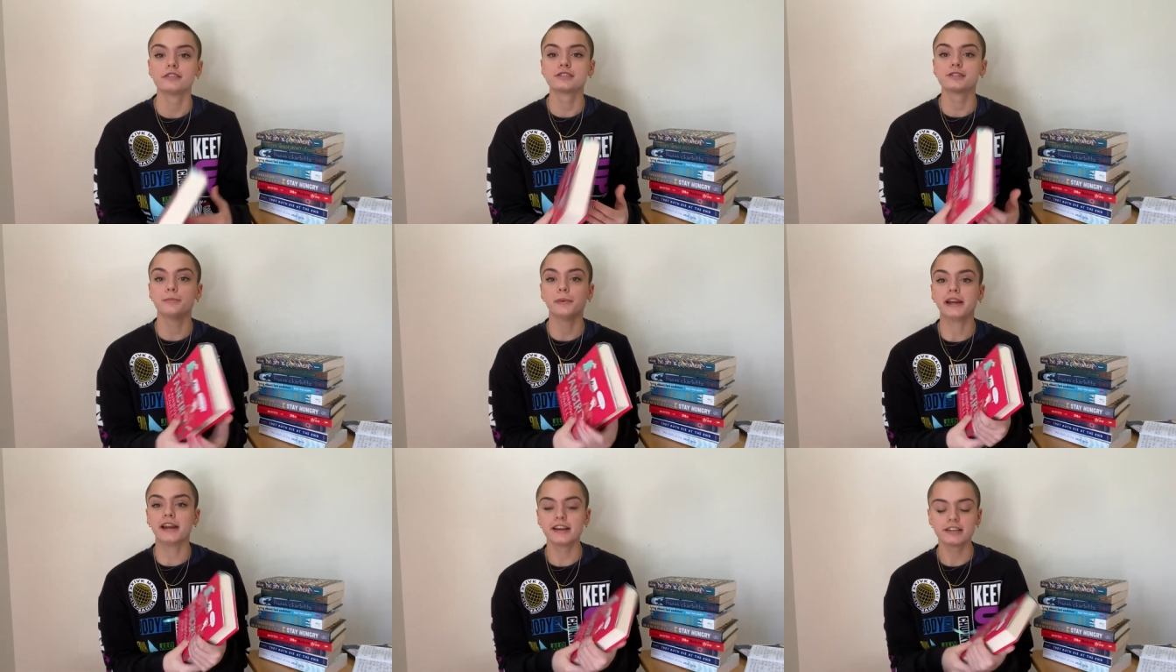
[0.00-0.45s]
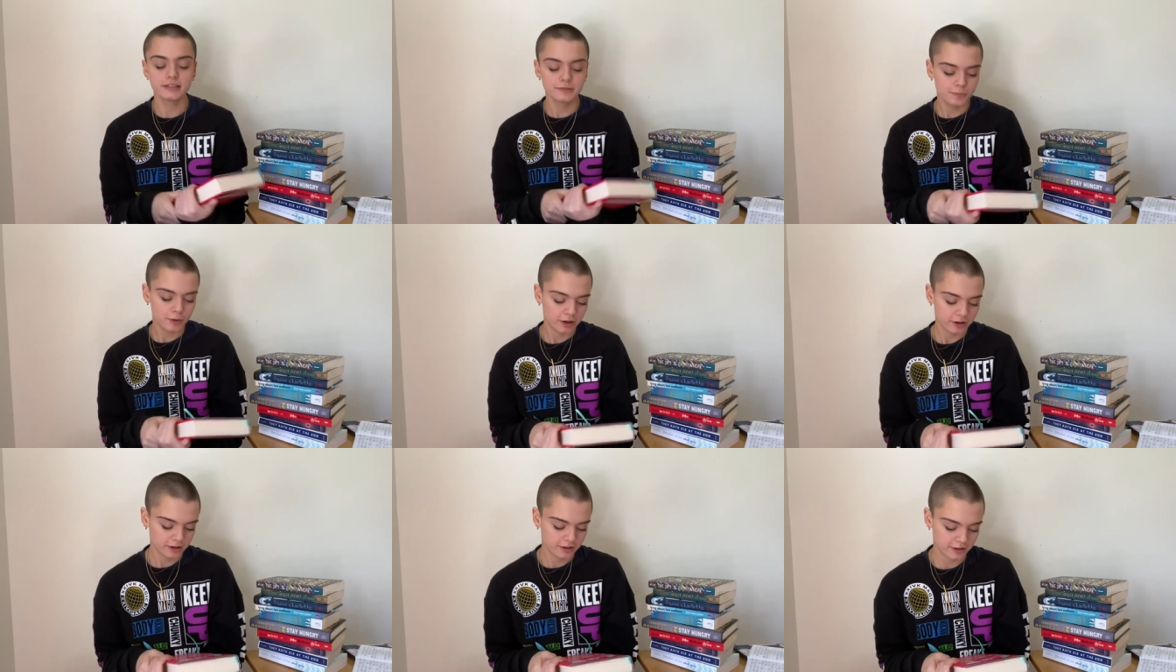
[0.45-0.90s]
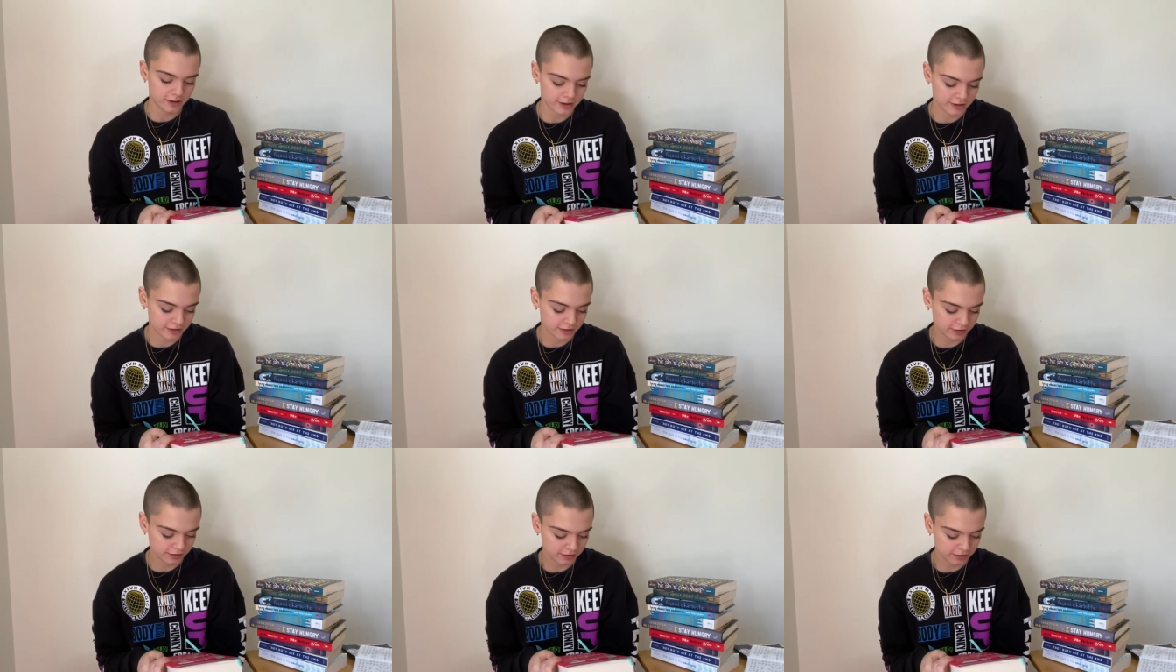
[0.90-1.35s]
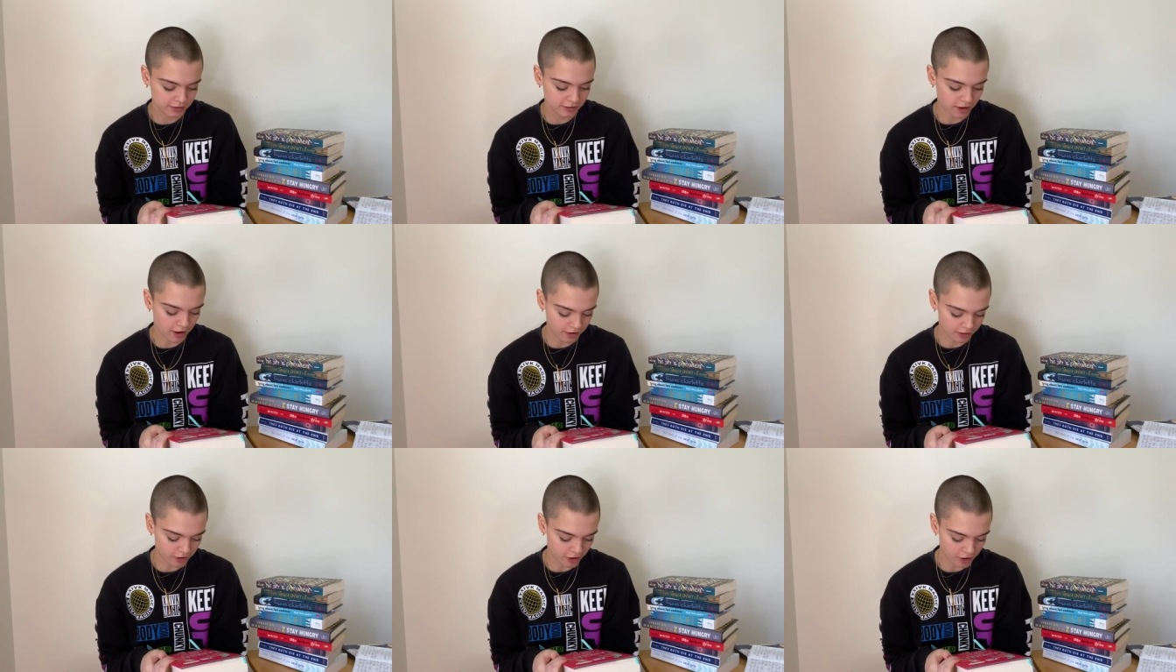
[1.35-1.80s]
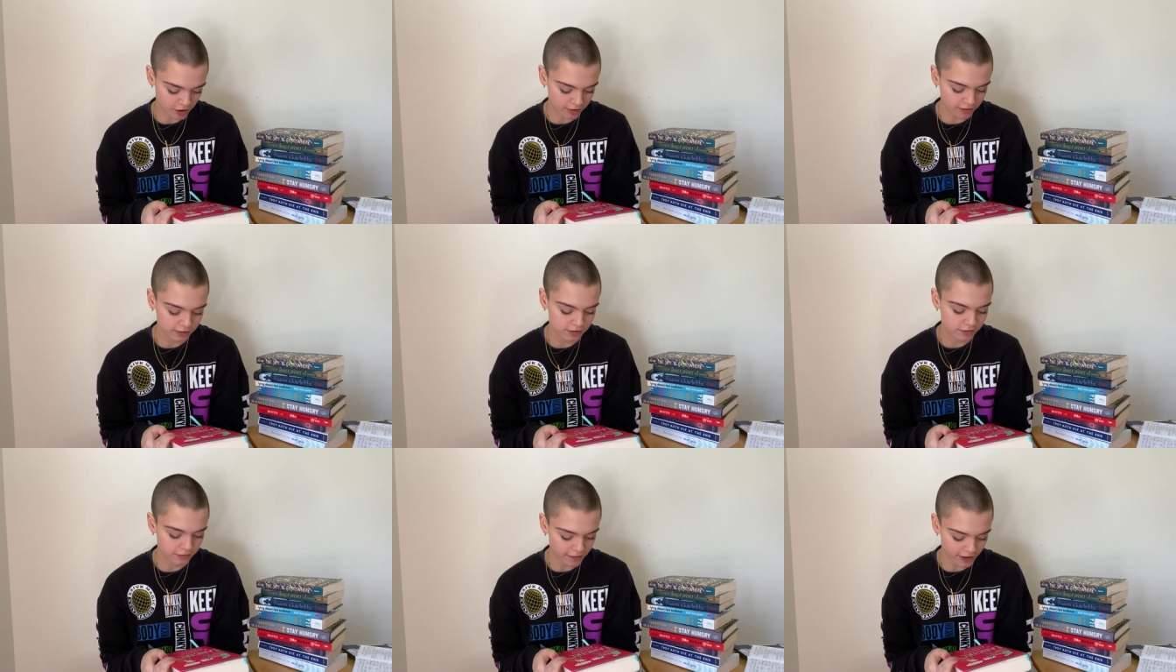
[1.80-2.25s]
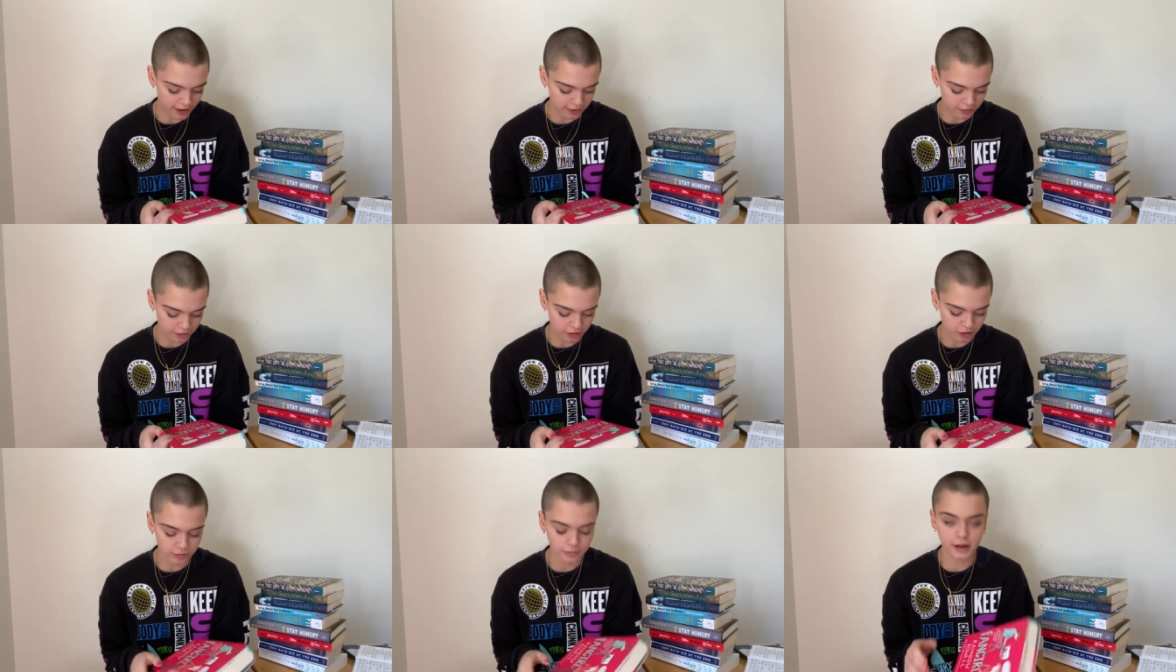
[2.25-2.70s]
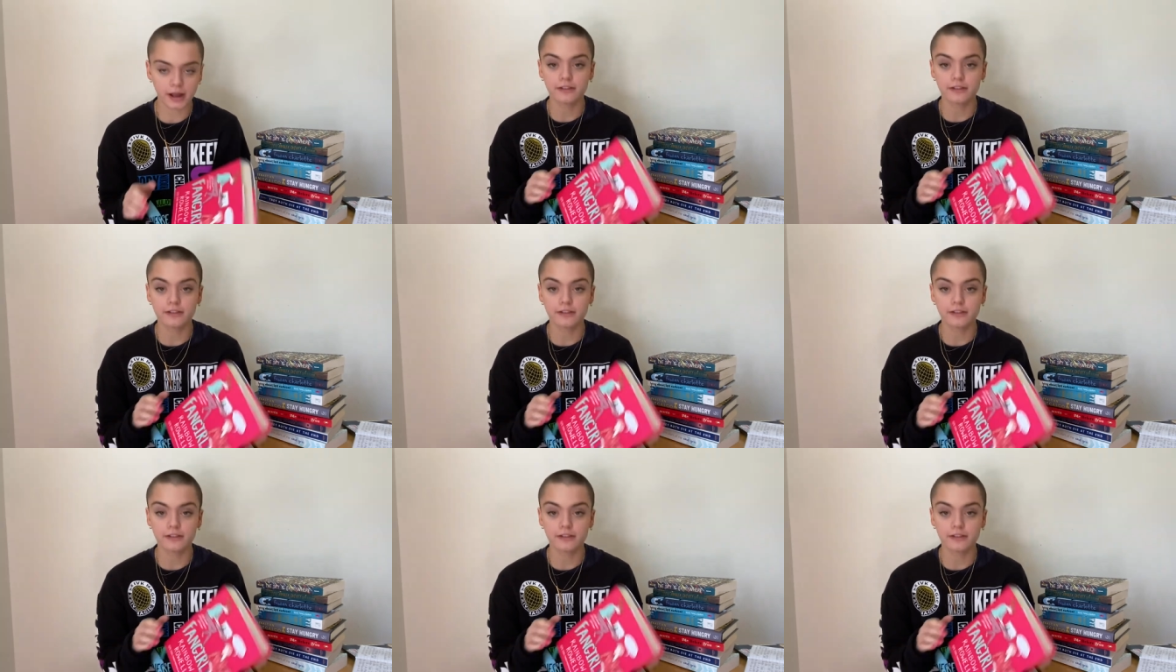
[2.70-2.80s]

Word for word: So my next book is called Fangirl by